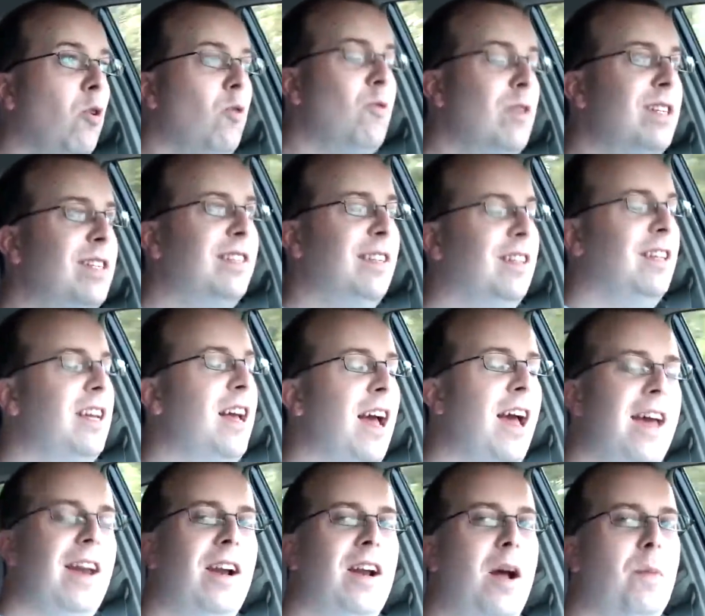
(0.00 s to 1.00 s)
Recently I
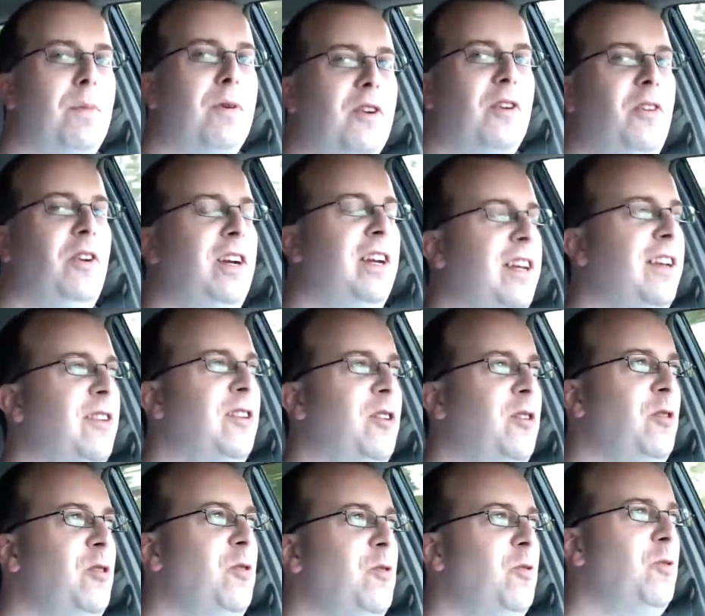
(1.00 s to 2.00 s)
had an opportunity
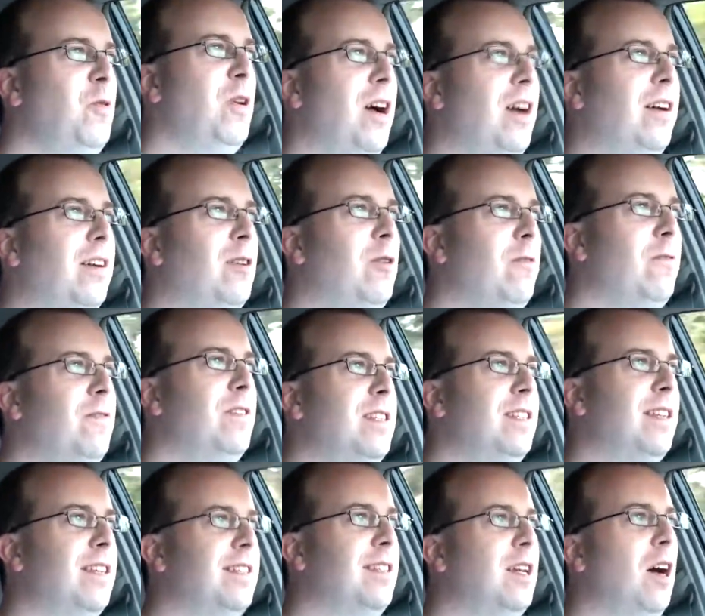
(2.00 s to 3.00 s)
to go
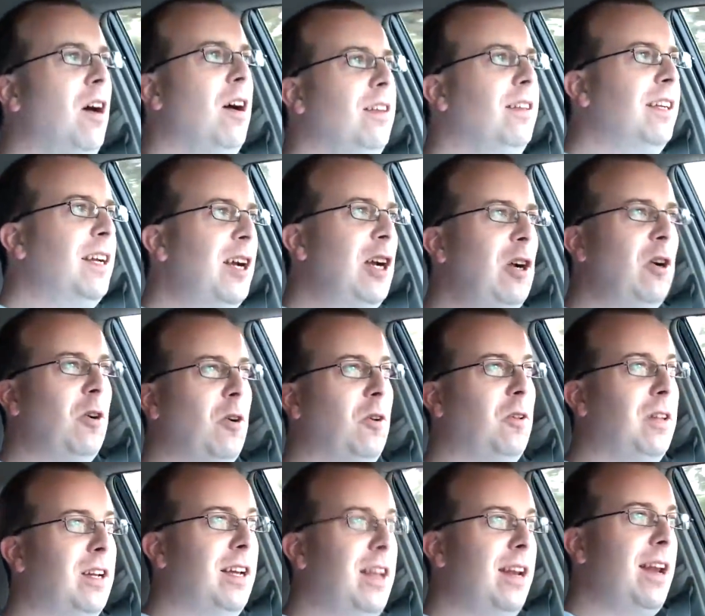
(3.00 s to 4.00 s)
visit Don
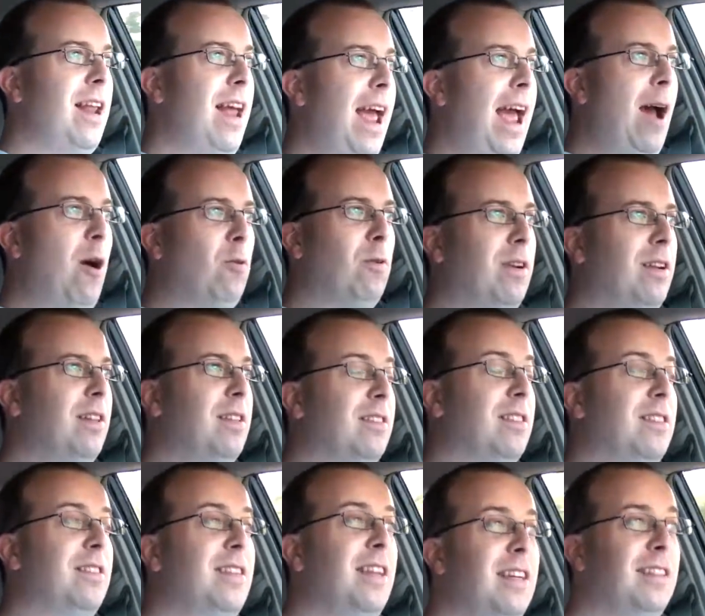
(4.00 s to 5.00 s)
Carroll out in the
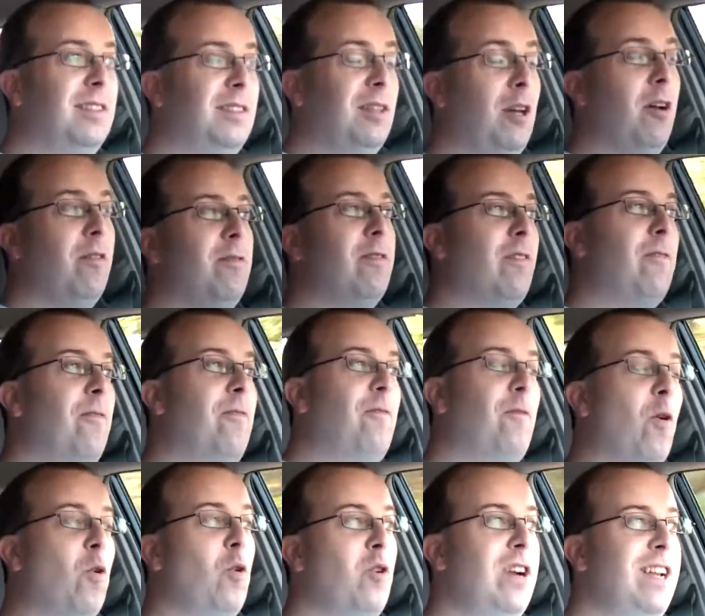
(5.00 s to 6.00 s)
sticks of
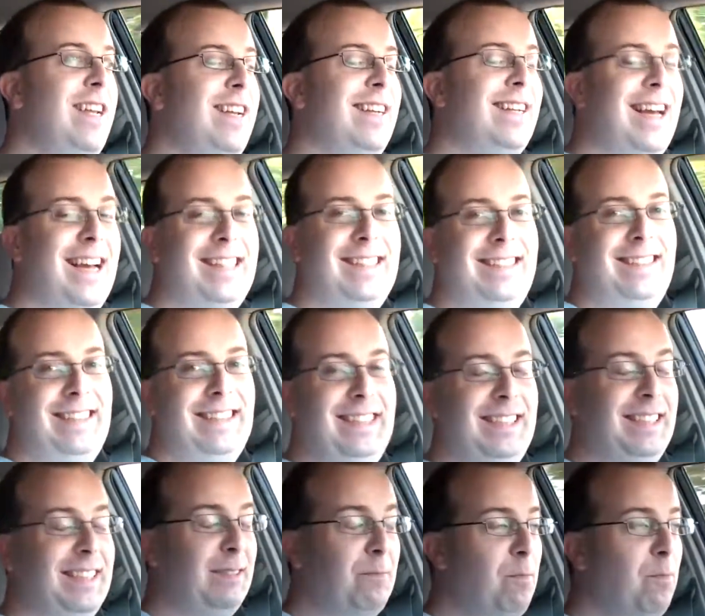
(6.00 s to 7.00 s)
Forney,
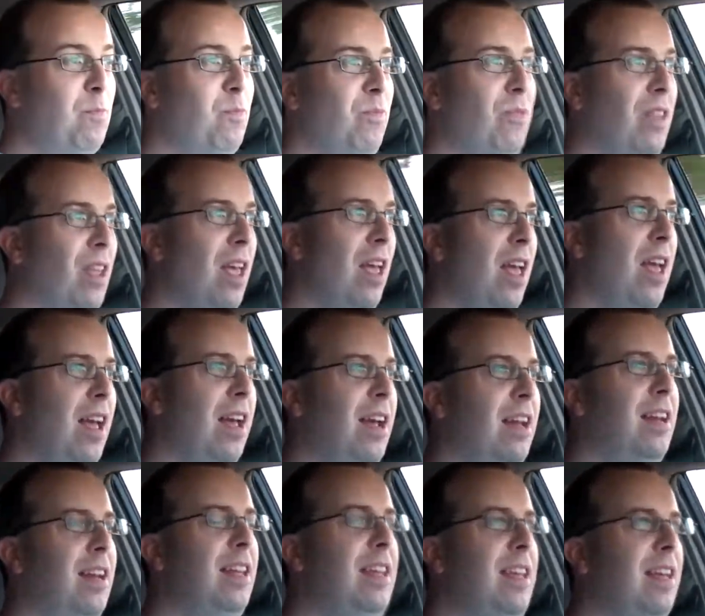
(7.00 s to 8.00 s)
Texas,
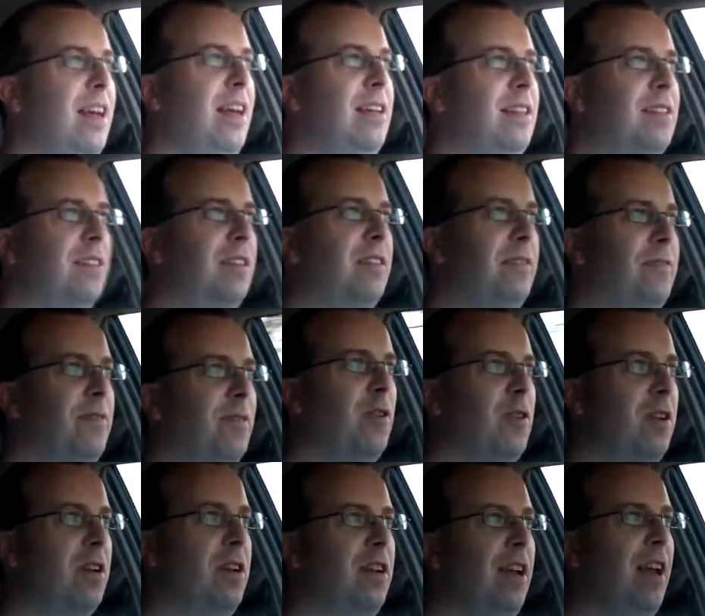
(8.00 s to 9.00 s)
and he has
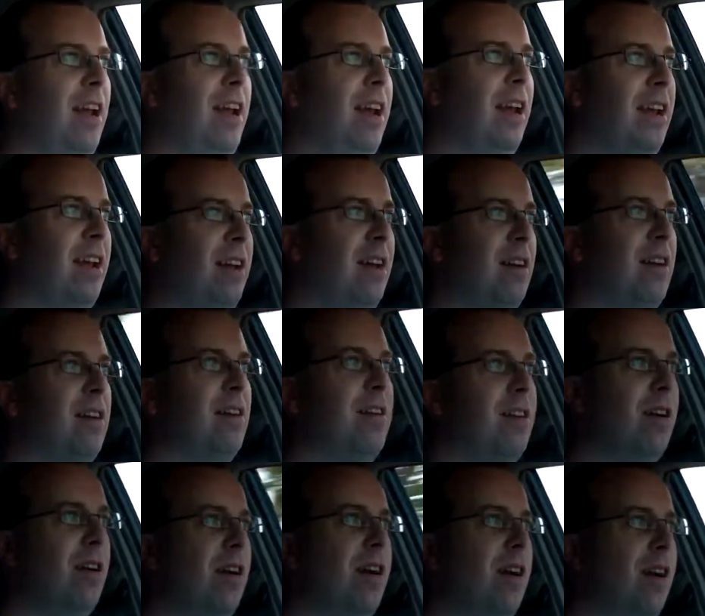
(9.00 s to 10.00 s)
converted
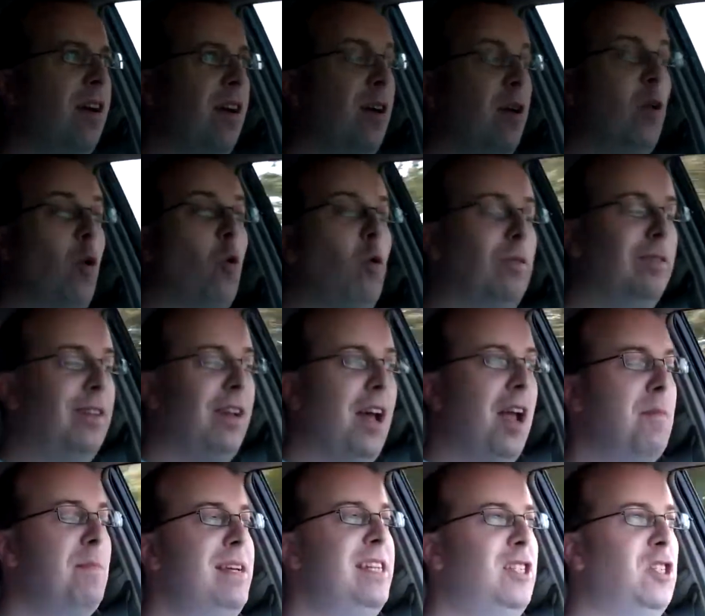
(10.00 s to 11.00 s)
an
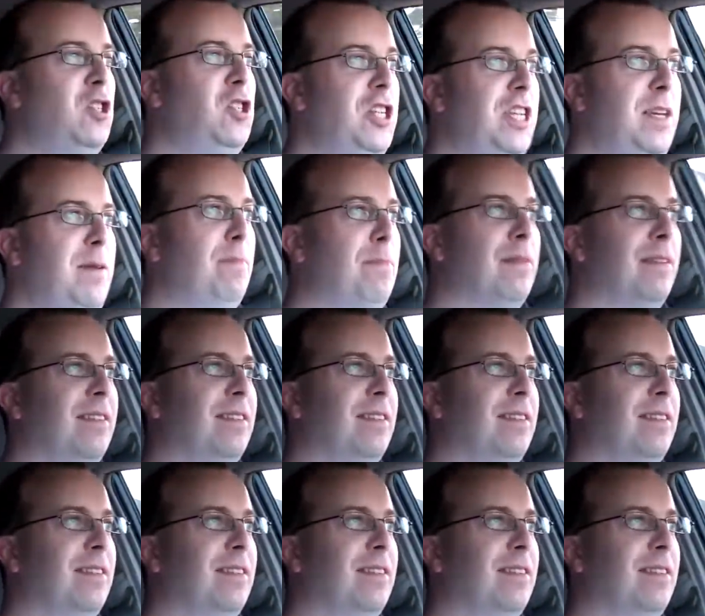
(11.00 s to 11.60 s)
old-timey Jeep